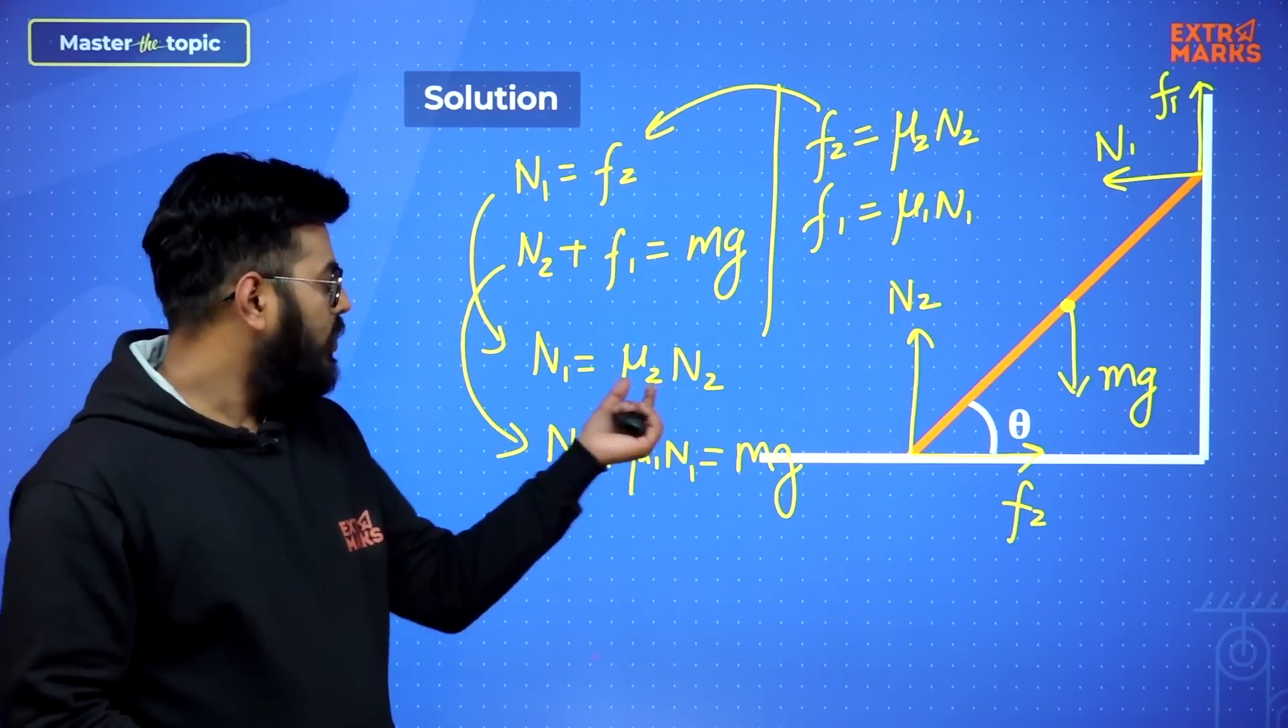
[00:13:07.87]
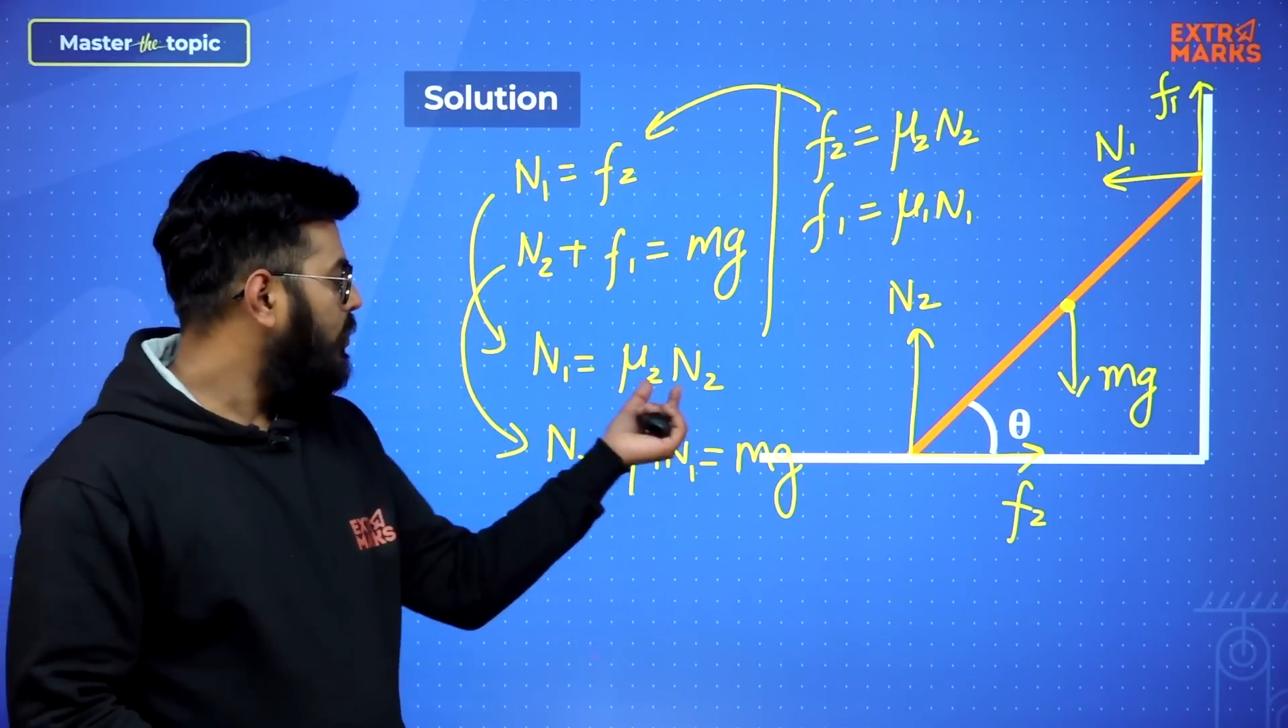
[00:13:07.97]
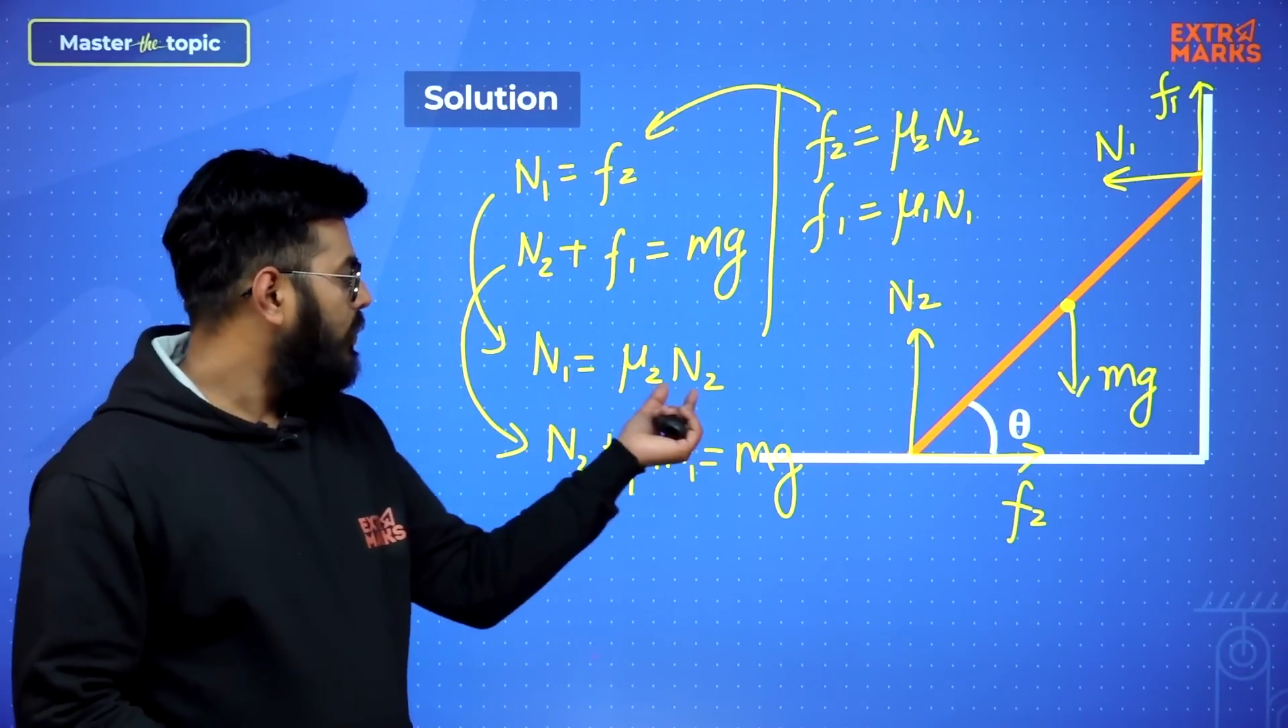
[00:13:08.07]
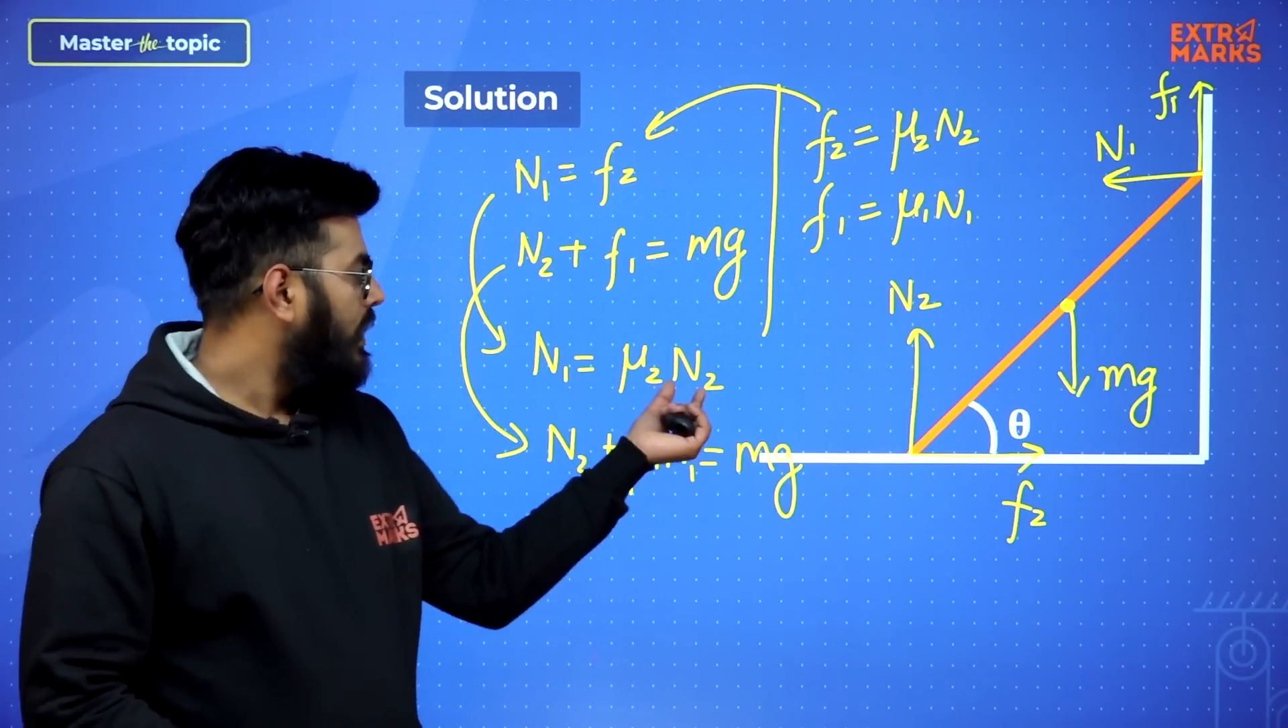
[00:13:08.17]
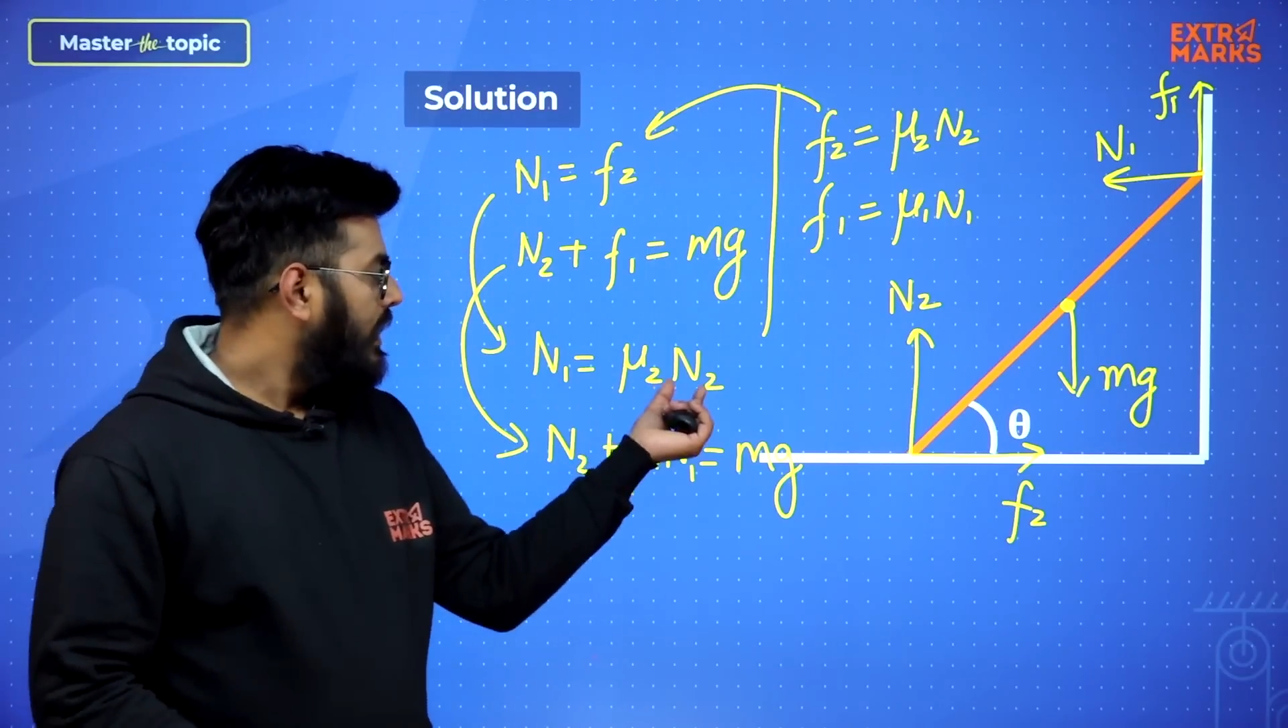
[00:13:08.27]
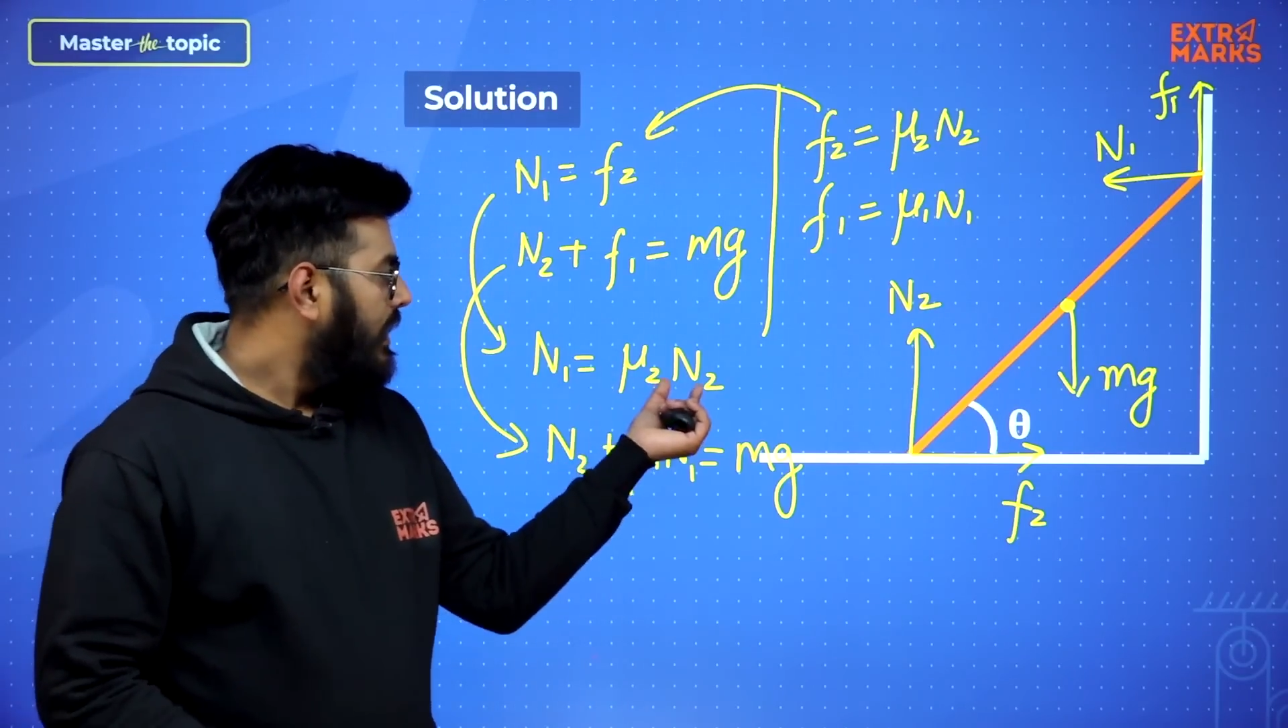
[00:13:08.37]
to